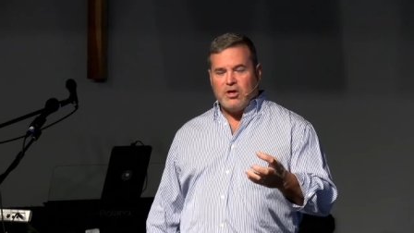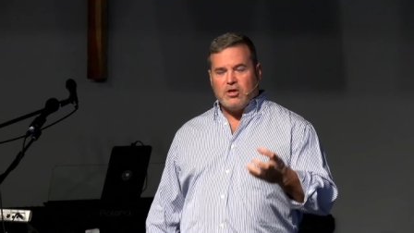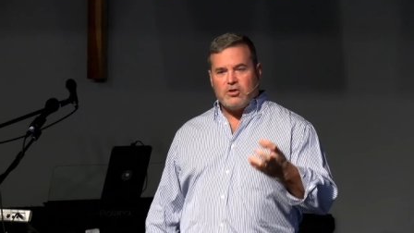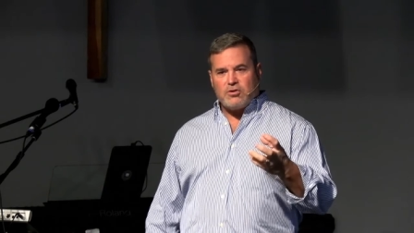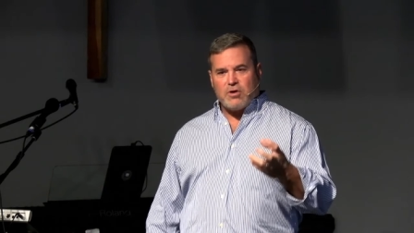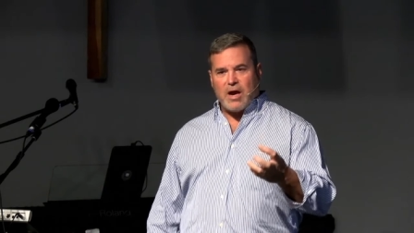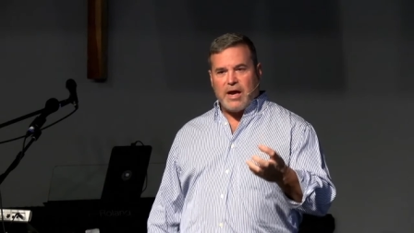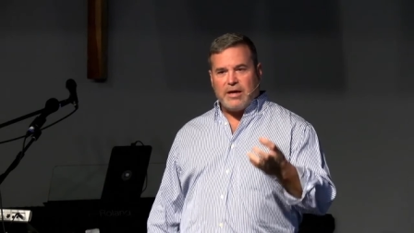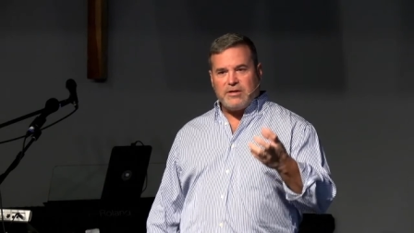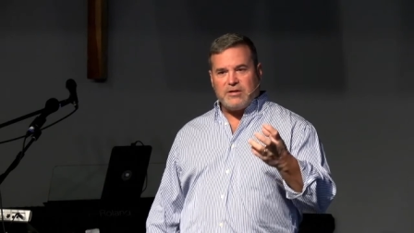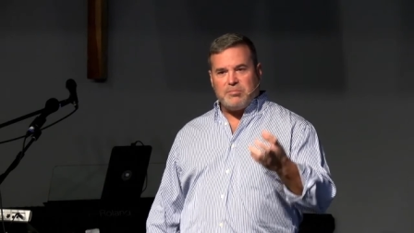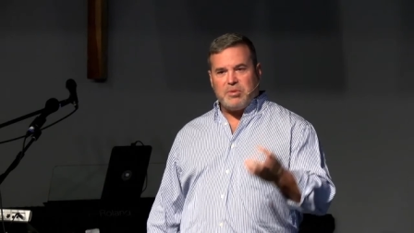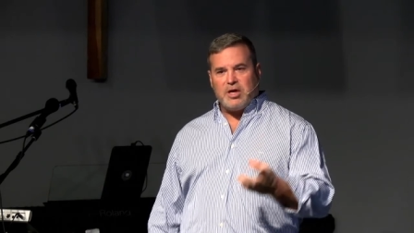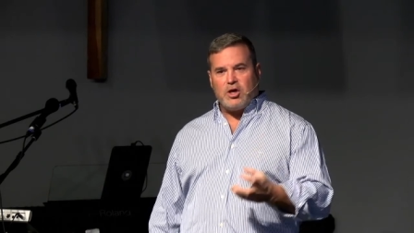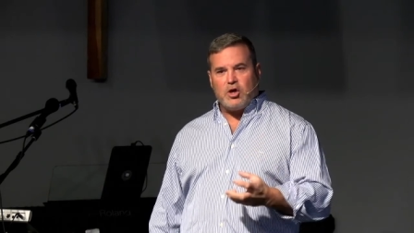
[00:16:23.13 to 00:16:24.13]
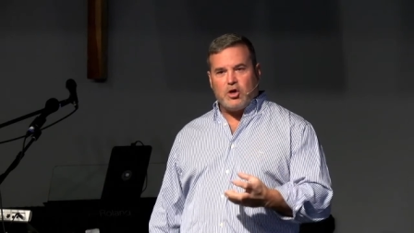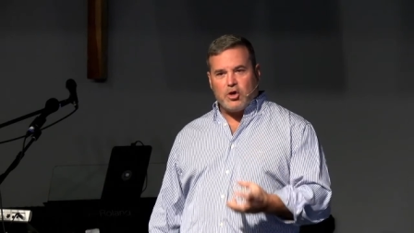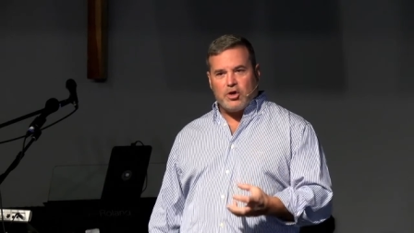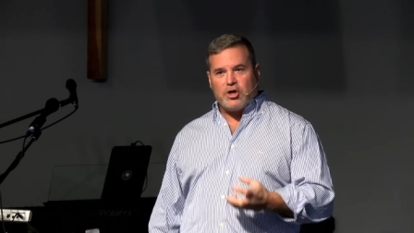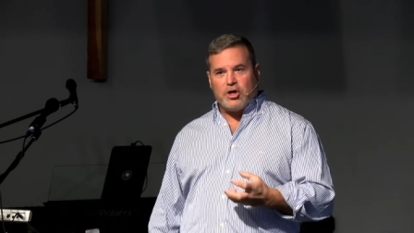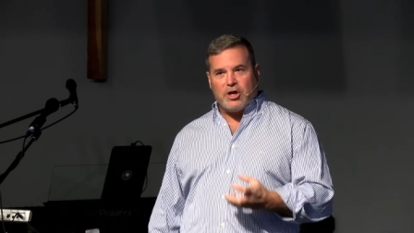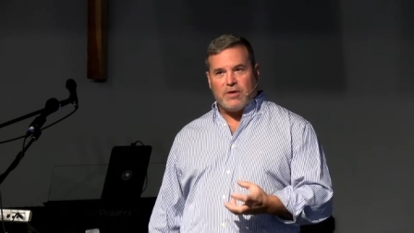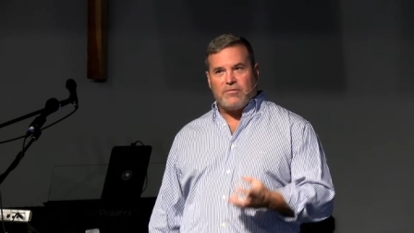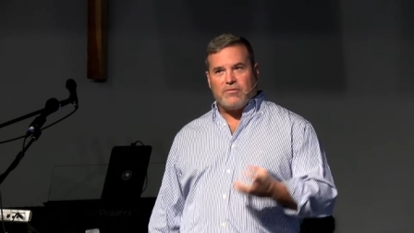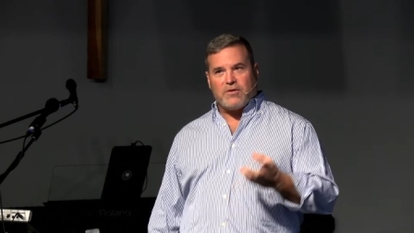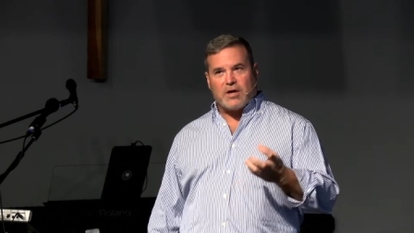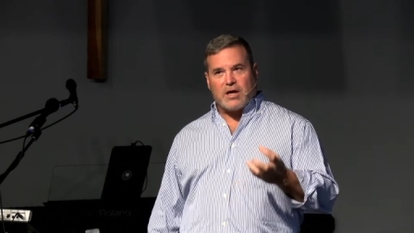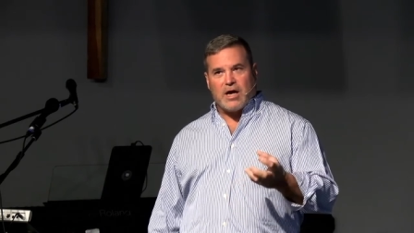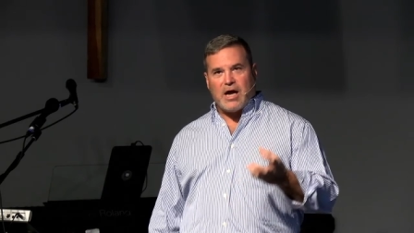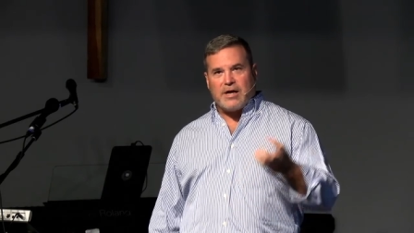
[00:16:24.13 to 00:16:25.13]
Trying to be good enough for
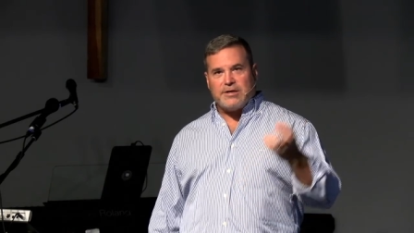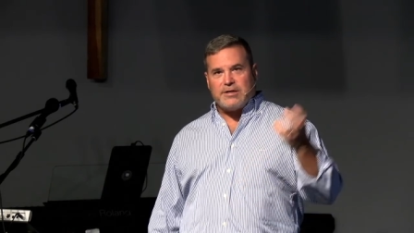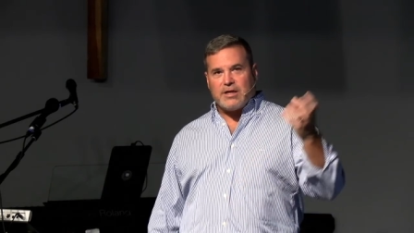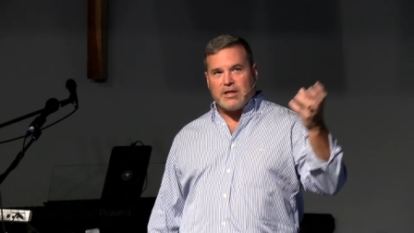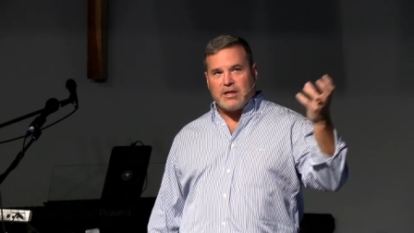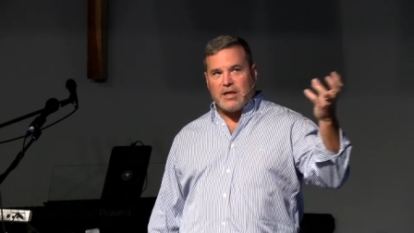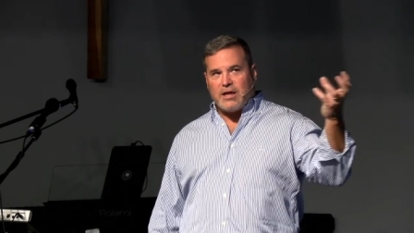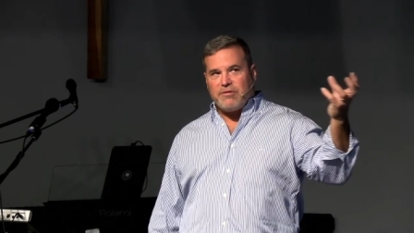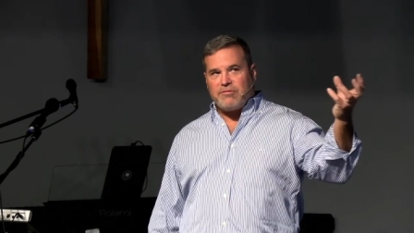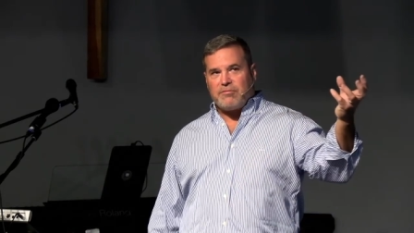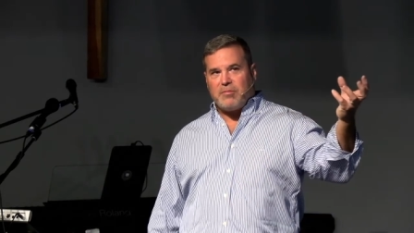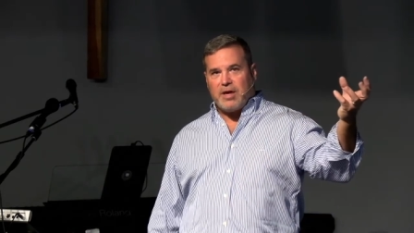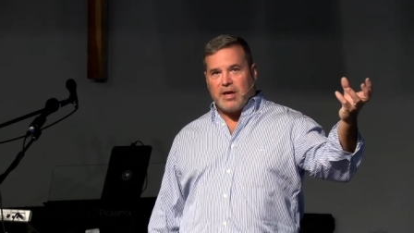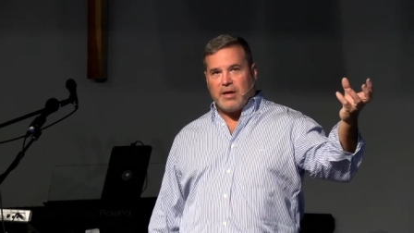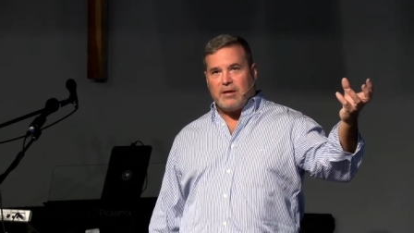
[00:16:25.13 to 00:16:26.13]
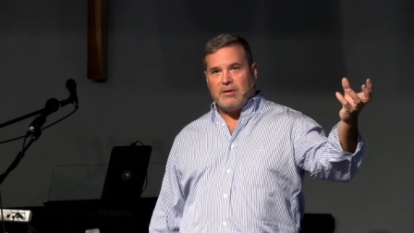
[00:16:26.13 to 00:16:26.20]
God to love me,